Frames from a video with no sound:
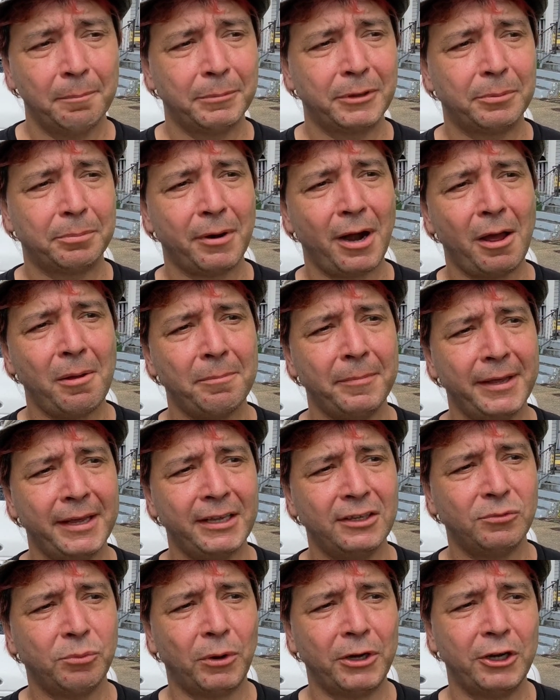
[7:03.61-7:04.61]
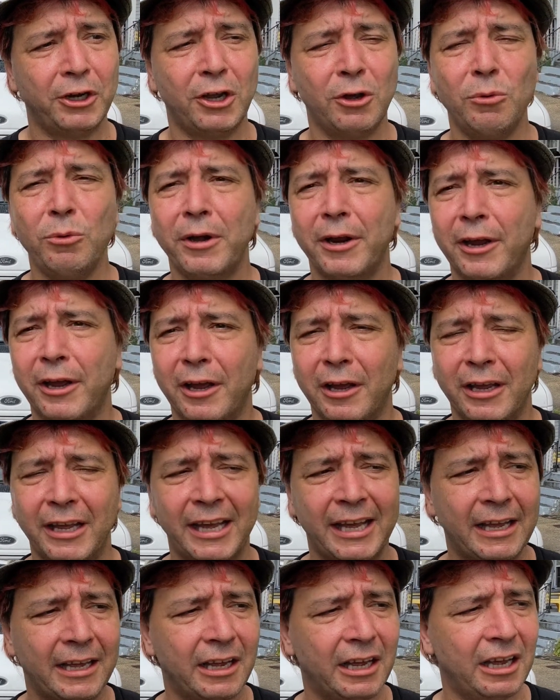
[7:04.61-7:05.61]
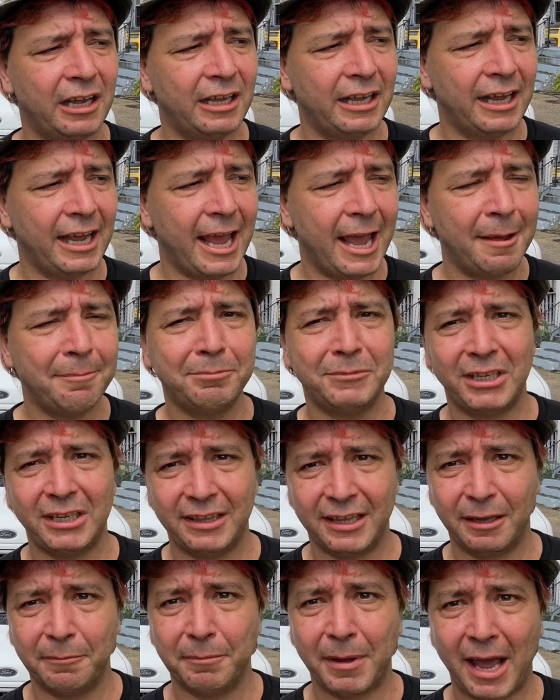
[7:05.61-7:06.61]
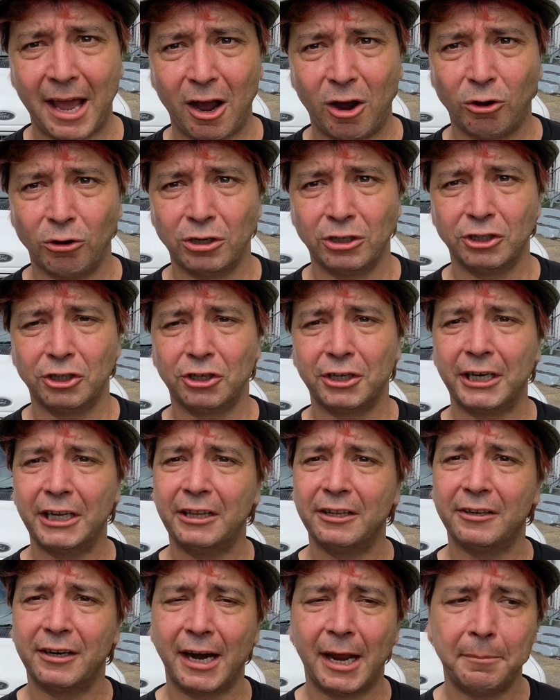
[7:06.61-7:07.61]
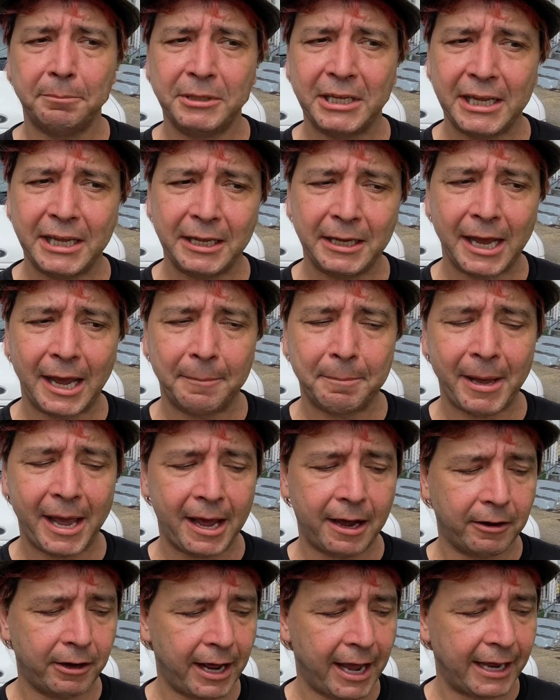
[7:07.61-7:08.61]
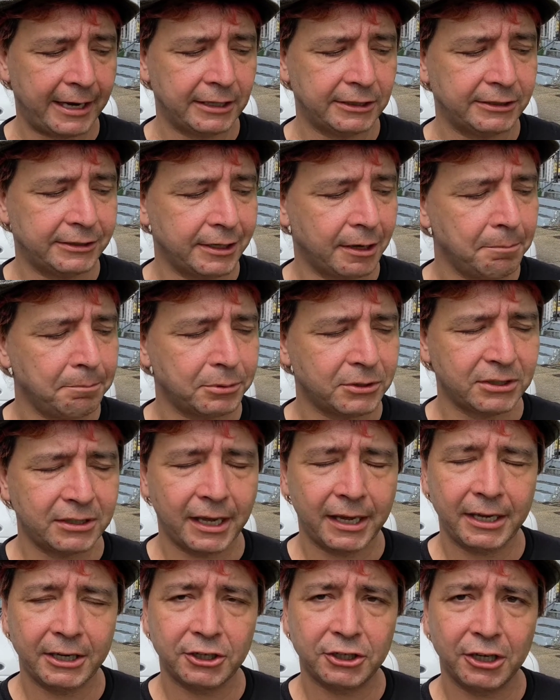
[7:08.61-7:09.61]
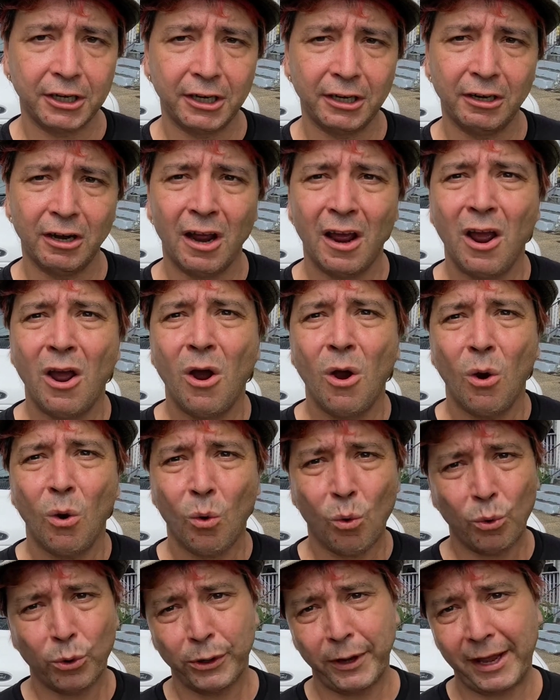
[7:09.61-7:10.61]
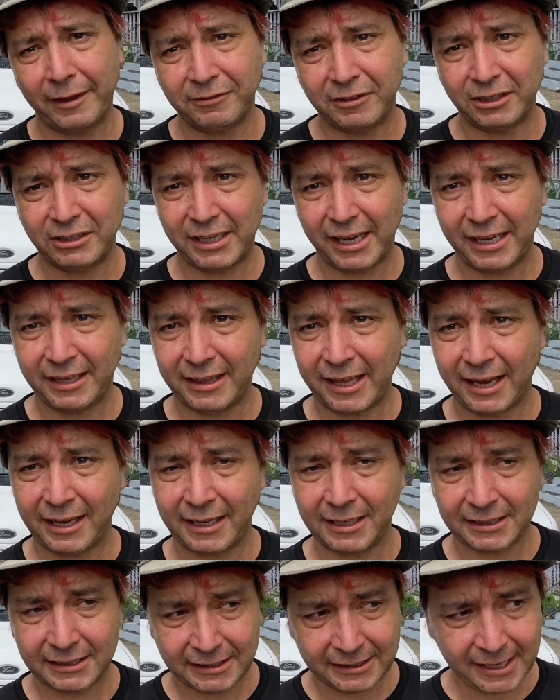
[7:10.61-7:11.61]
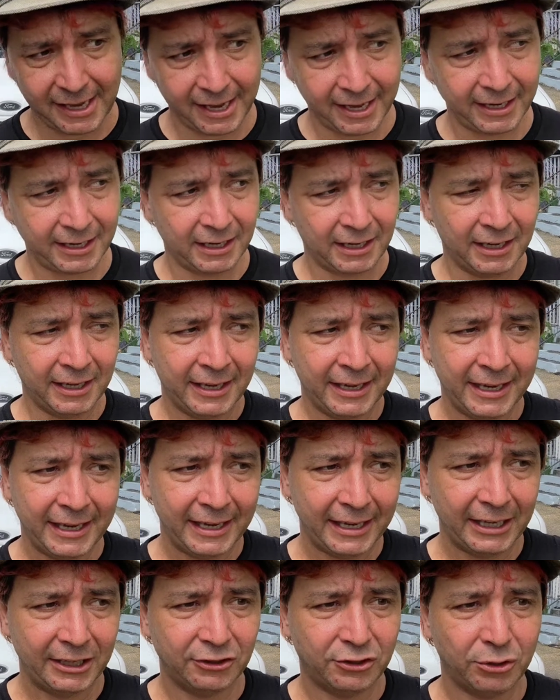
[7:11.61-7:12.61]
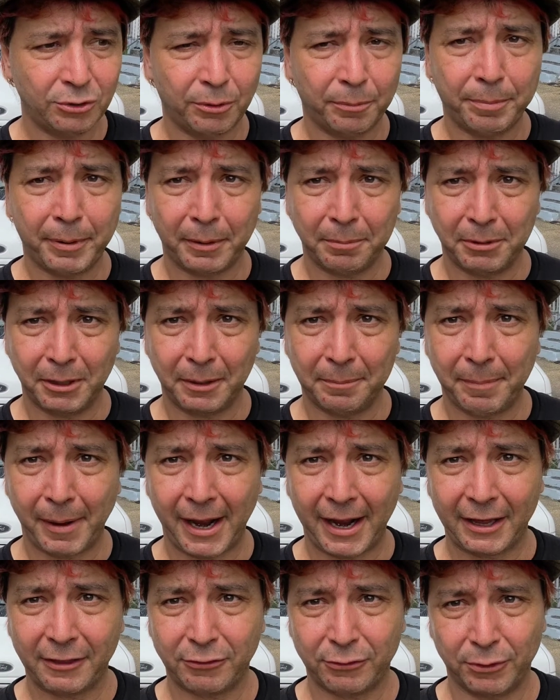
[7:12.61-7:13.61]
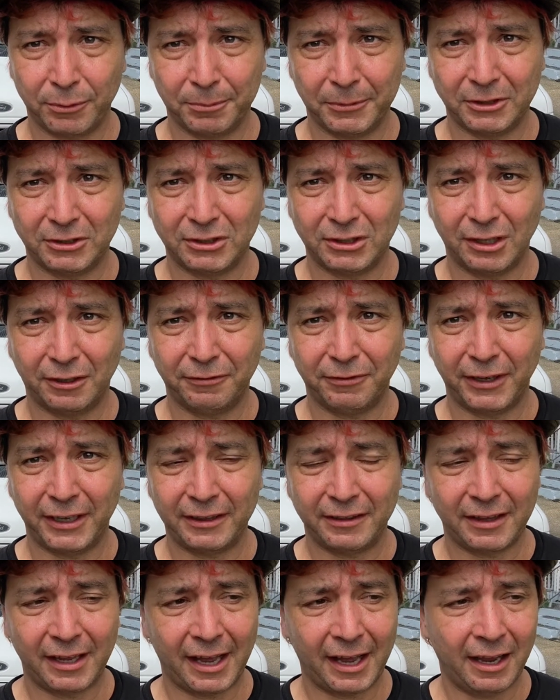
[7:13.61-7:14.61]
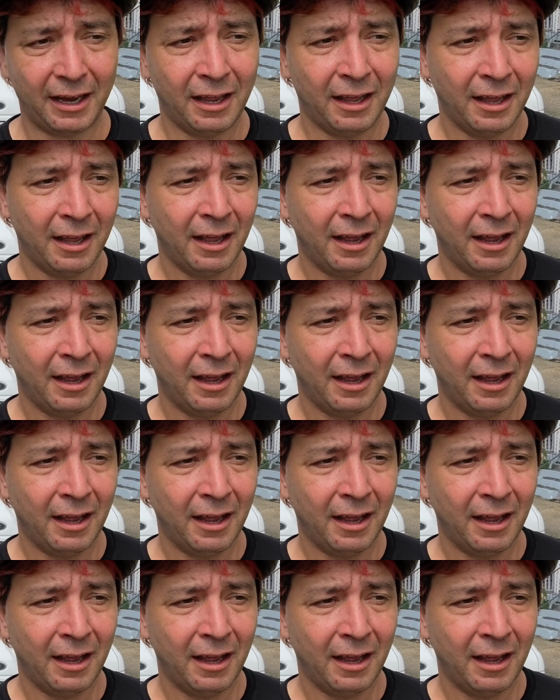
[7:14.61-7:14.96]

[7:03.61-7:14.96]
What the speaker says: The problem is when you go to empty them out, you're either emptying them out at a dump station or you have to take that cassette into a public bathroom and stuff like that.